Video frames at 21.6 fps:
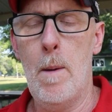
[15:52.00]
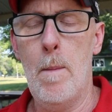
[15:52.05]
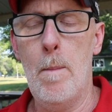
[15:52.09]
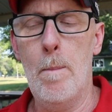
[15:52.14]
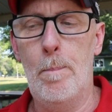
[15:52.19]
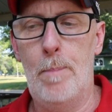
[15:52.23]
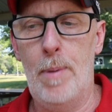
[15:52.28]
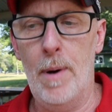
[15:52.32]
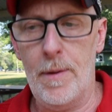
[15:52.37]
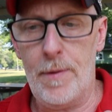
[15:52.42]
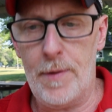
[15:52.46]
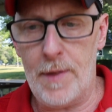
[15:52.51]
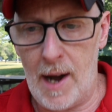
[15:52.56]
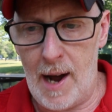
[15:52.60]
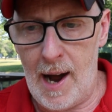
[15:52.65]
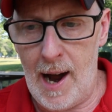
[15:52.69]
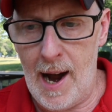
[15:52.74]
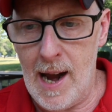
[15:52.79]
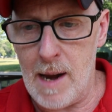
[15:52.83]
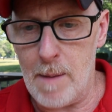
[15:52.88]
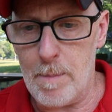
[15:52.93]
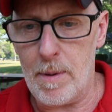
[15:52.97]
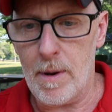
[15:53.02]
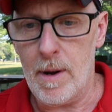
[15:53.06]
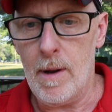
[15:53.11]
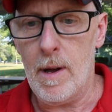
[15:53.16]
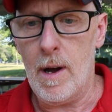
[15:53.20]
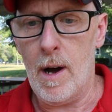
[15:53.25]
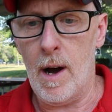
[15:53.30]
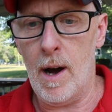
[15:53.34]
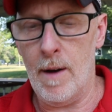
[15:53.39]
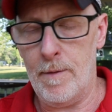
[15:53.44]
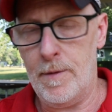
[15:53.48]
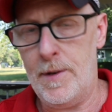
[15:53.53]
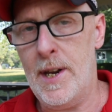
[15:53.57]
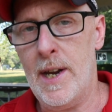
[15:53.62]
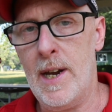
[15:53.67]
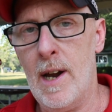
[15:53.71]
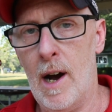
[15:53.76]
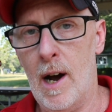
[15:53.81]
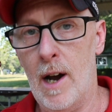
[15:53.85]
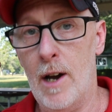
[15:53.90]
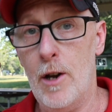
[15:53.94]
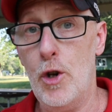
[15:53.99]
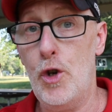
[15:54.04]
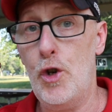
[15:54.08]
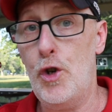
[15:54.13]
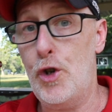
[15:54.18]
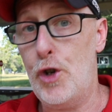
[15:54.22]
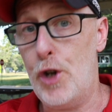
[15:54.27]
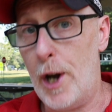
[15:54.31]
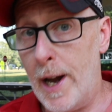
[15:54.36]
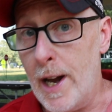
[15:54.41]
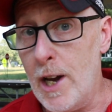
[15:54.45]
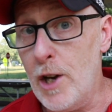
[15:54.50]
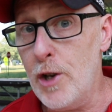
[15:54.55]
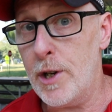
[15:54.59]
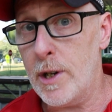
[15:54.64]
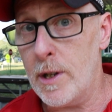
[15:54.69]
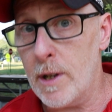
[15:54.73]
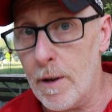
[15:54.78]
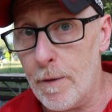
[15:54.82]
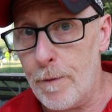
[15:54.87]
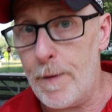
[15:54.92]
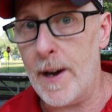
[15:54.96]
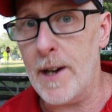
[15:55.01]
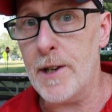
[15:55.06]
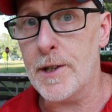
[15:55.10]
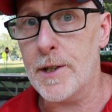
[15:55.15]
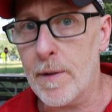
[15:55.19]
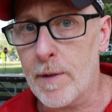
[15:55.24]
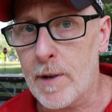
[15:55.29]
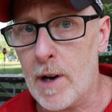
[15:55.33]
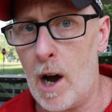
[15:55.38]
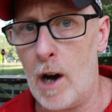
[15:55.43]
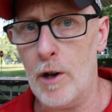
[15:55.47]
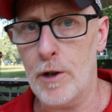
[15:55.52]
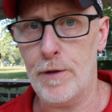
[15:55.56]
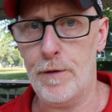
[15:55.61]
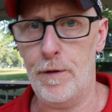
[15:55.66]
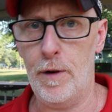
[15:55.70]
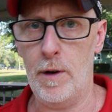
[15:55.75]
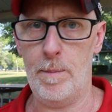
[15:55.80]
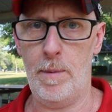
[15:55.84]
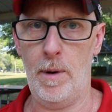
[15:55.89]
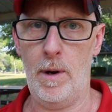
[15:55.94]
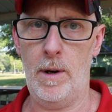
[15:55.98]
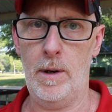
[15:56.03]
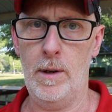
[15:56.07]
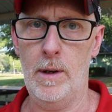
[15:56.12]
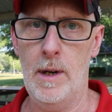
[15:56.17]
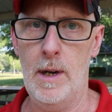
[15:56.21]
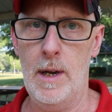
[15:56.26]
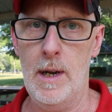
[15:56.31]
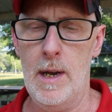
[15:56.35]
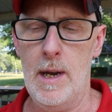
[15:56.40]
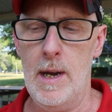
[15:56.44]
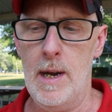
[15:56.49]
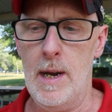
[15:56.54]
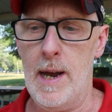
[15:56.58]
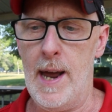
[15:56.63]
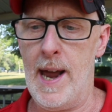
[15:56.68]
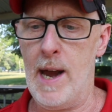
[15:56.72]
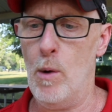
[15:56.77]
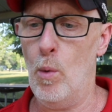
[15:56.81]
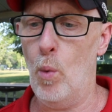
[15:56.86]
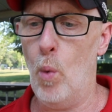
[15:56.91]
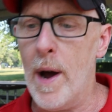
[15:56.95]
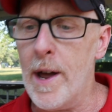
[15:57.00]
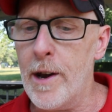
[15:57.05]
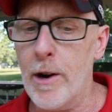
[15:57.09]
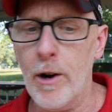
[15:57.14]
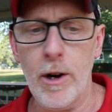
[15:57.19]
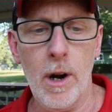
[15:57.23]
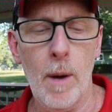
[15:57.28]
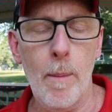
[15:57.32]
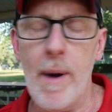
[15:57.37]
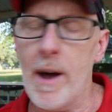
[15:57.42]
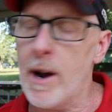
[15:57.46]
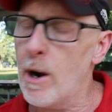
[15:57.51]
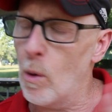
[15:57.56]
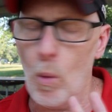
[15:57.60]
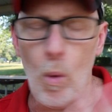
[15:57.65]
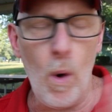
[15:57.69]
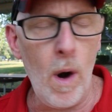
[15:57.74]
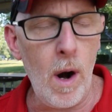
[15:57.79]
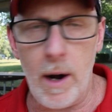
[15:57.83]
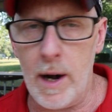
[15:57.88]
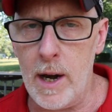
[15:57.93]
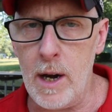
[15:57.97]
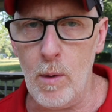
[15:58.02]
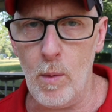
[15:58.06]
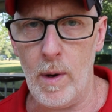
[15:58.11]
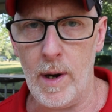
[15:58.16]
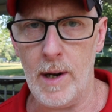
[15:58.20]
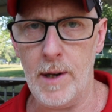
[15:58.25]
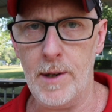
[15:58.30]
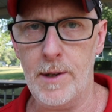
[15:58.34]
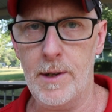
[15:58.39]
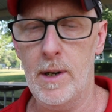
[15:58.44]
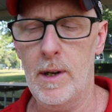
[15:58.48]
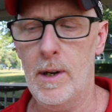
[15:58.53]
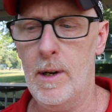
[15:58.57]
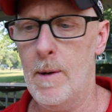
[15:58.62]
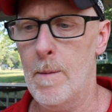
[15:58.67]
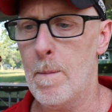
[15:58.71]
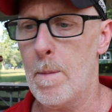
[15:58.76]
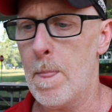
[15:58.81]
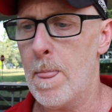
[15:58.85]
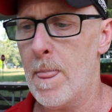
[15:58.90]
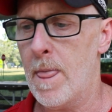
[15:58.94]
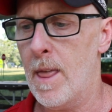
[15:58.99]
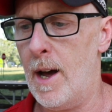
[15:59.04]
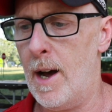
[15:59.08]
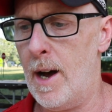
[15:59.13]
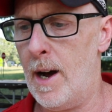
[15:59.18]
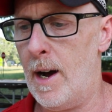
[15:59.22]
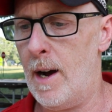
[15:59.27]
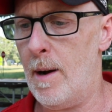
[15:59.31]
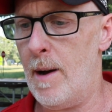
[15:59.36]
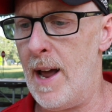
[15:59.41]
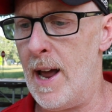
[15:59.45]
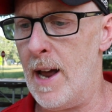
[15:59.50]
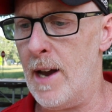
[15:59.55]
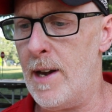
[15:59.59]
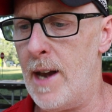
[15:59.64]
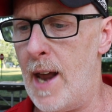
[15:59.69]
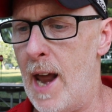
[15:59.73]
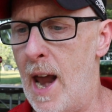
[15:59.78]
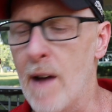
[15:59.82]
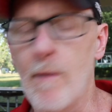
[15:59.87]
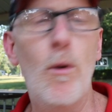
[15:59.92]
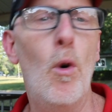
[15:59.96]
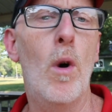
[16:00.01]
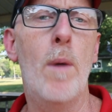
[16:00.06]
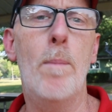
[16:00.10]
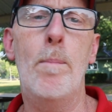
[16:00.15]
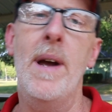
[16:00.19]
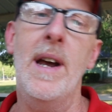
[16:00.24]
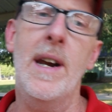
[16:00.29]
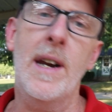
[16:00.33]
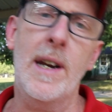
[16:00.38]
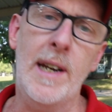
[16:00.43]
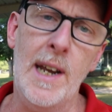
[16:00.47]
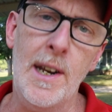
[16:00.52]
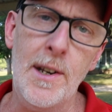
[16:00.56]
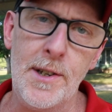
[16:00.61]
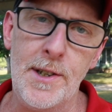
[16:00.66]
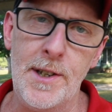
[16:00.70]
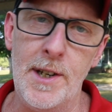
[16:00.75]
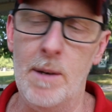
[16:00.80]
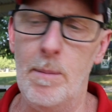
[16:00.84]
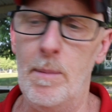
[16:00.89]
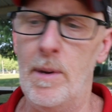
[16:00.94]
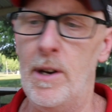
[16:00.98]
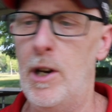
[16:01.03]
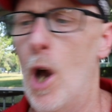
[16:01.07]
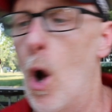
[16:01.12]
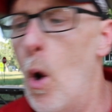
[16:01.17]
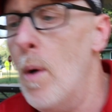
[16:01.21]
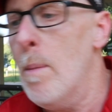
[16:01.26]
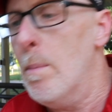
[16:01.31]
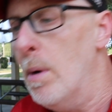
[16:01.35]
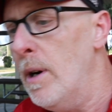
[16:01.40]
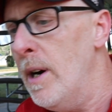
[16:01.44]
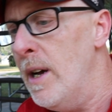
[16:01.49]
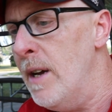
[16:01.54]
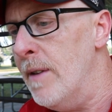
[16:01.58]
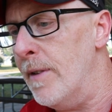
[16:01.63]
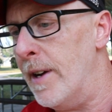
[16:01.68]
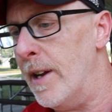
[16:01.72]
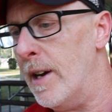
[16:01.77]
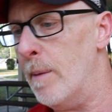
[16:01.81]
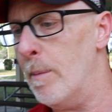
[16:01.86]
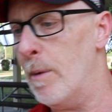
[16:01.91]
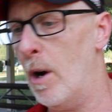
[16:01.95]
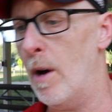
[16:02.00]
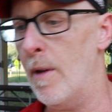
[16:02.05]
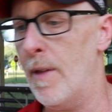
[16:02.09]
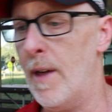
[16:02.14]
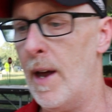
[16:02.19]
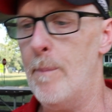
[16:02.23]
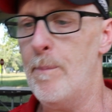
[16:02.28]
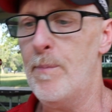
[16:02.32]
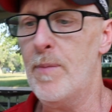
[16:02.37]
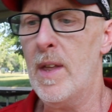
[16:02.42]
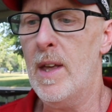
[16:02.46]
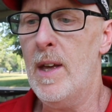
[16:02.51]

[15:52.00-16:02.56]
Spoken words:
But the hype of Deion changing the face of college football, a winner no matter where he went, and everyone being against him and no one believing in him and all that,